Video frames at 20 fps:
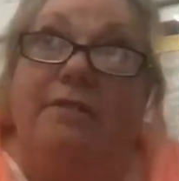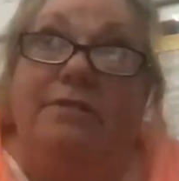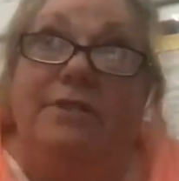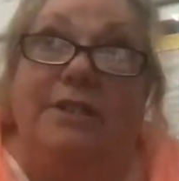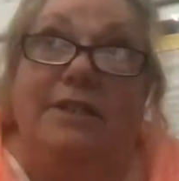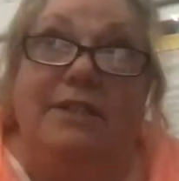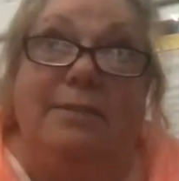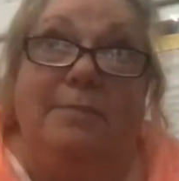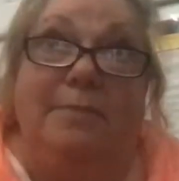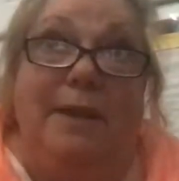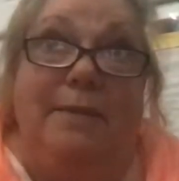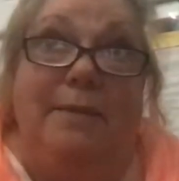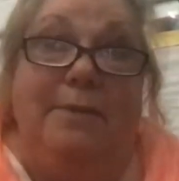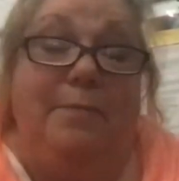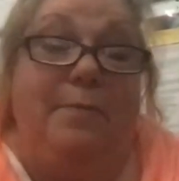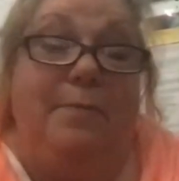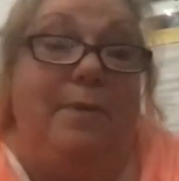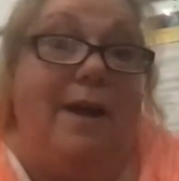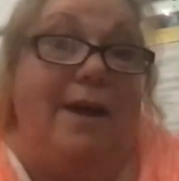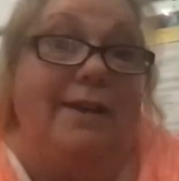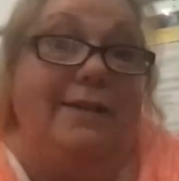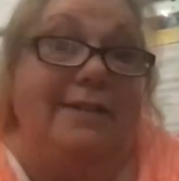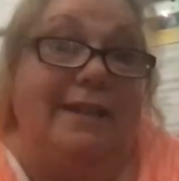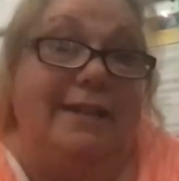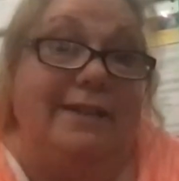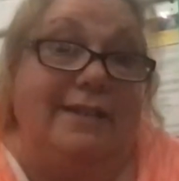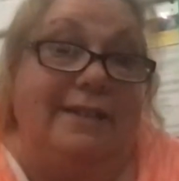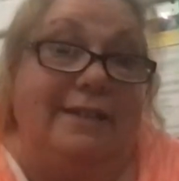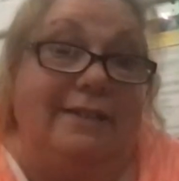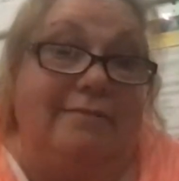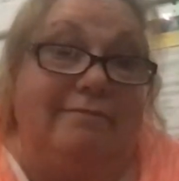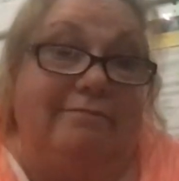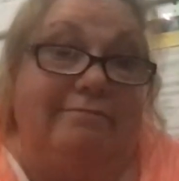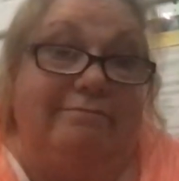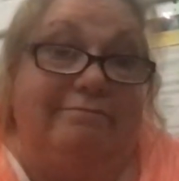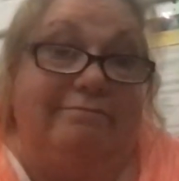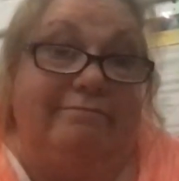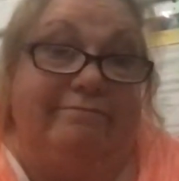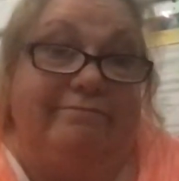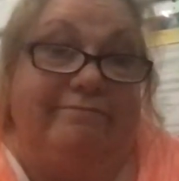just to be able to process it
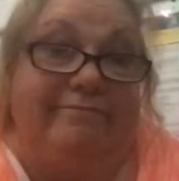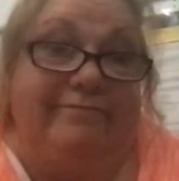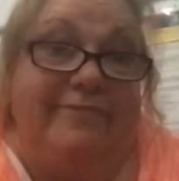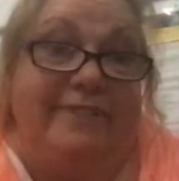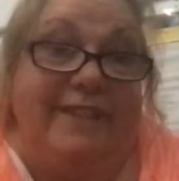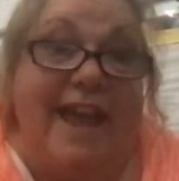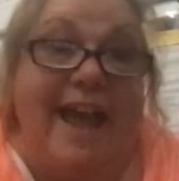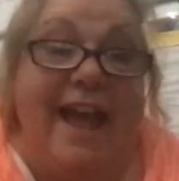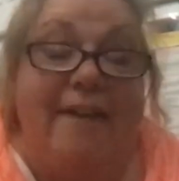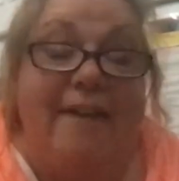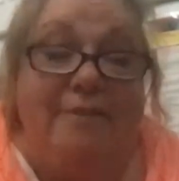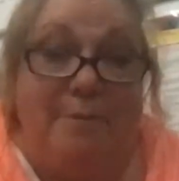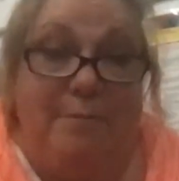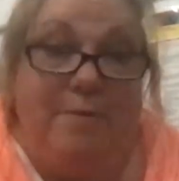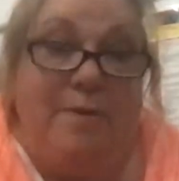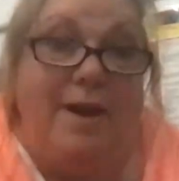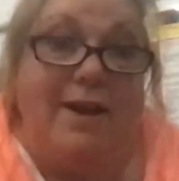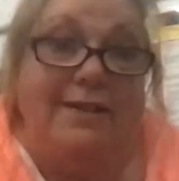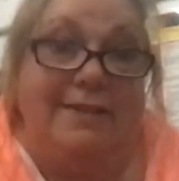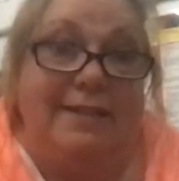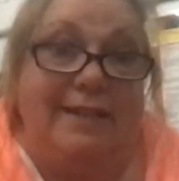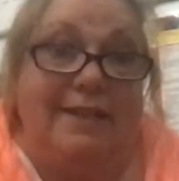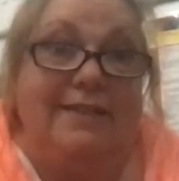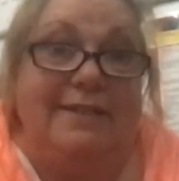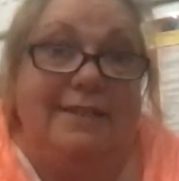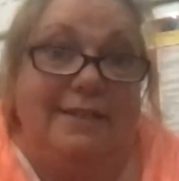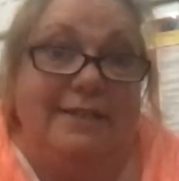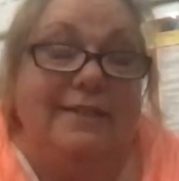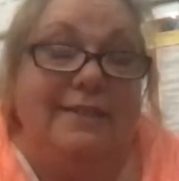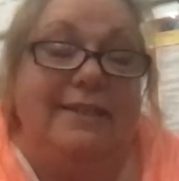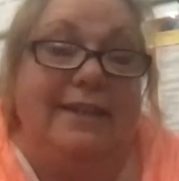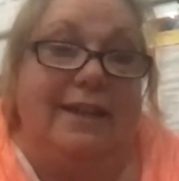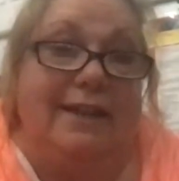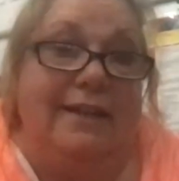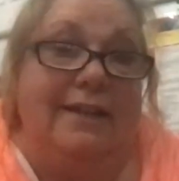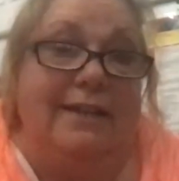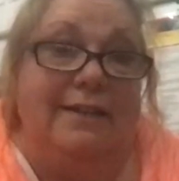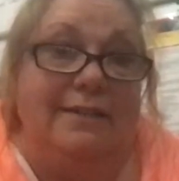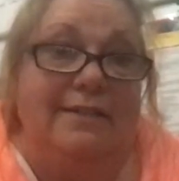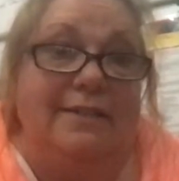mm. have it processed and
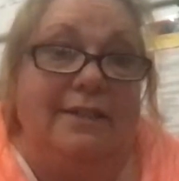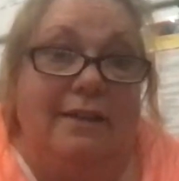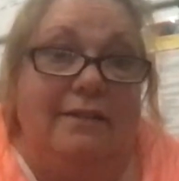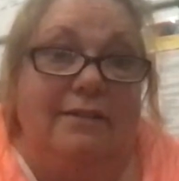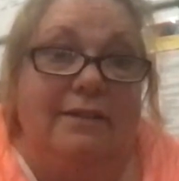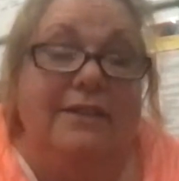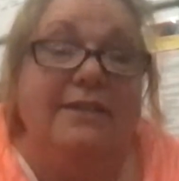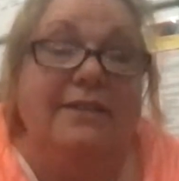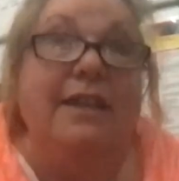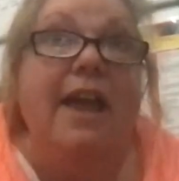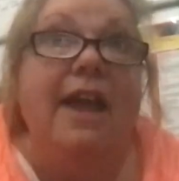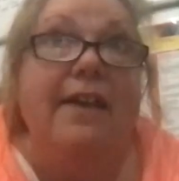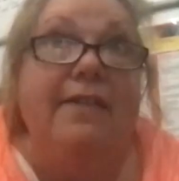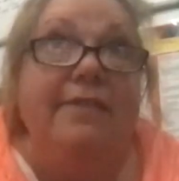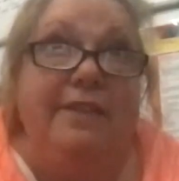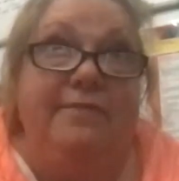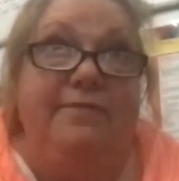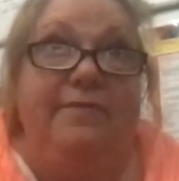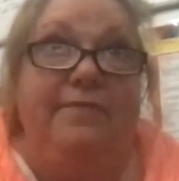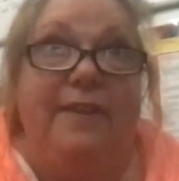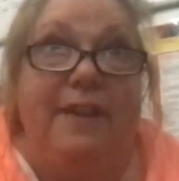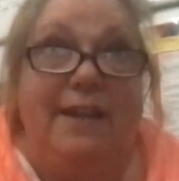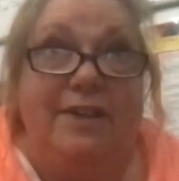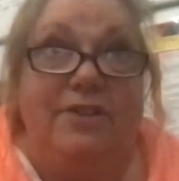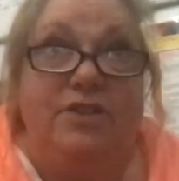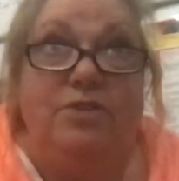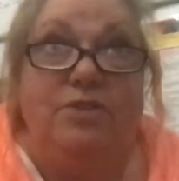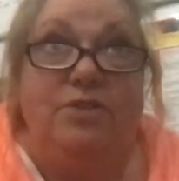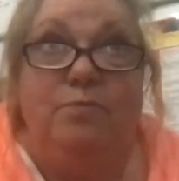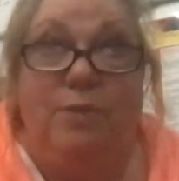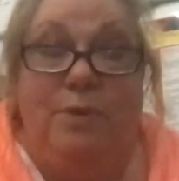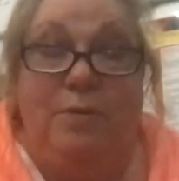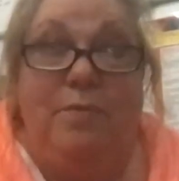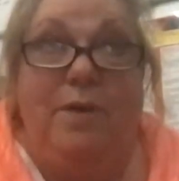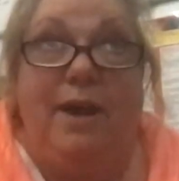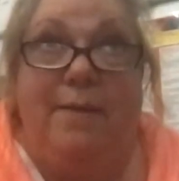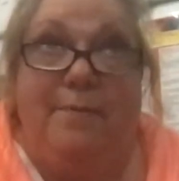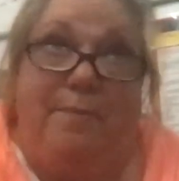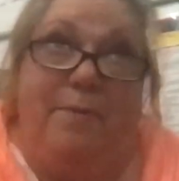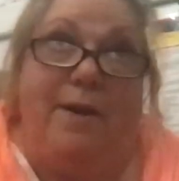sell it. So, because the fish, we
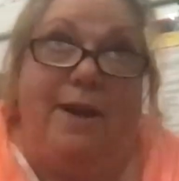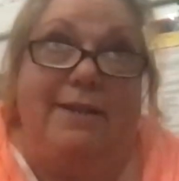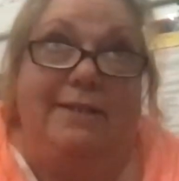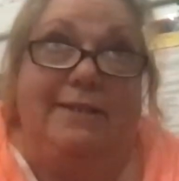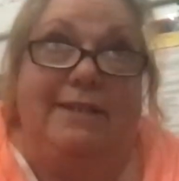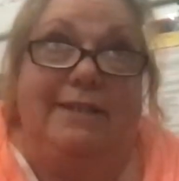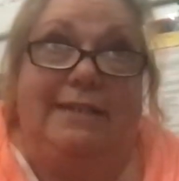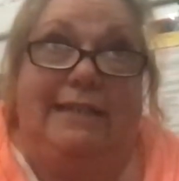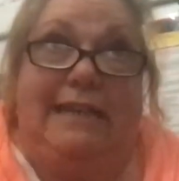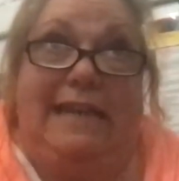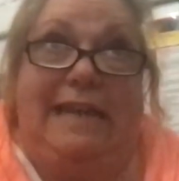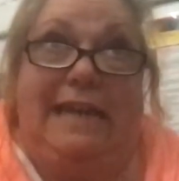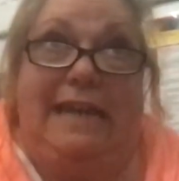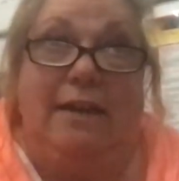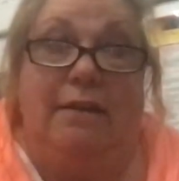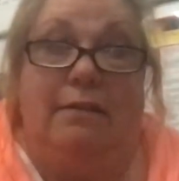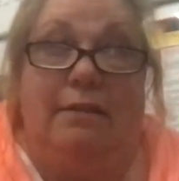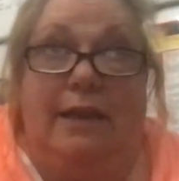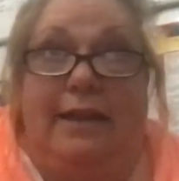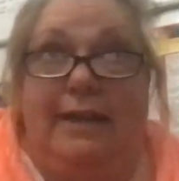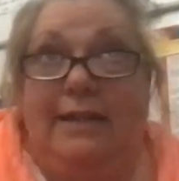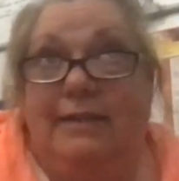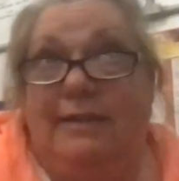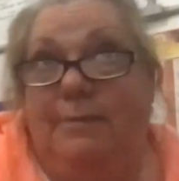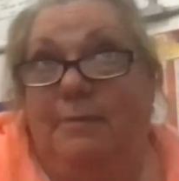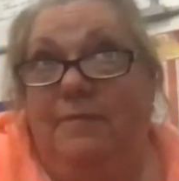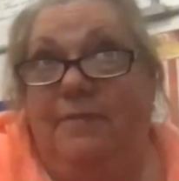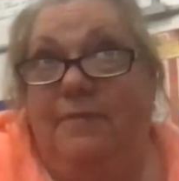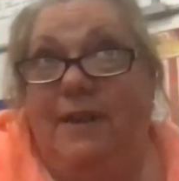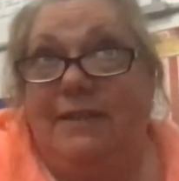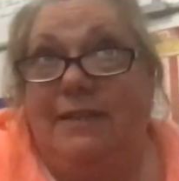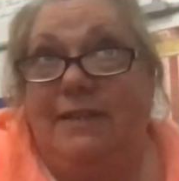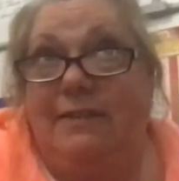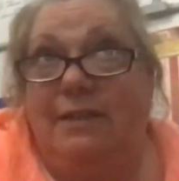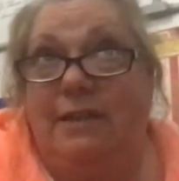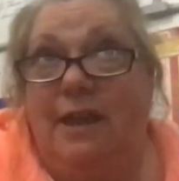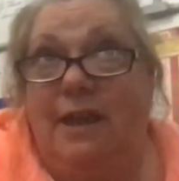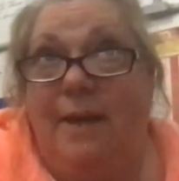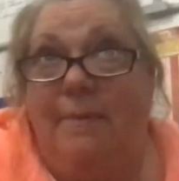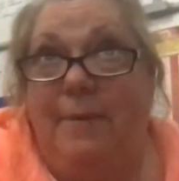want to process it here. Like, I mean, if I sell
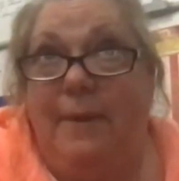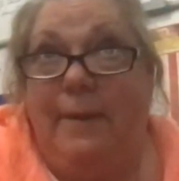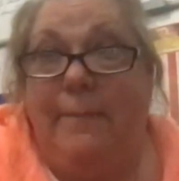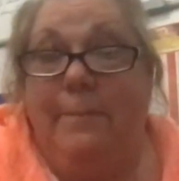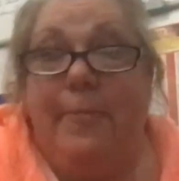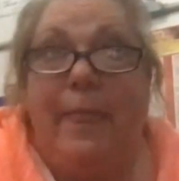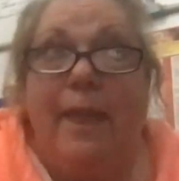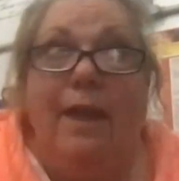tilapia,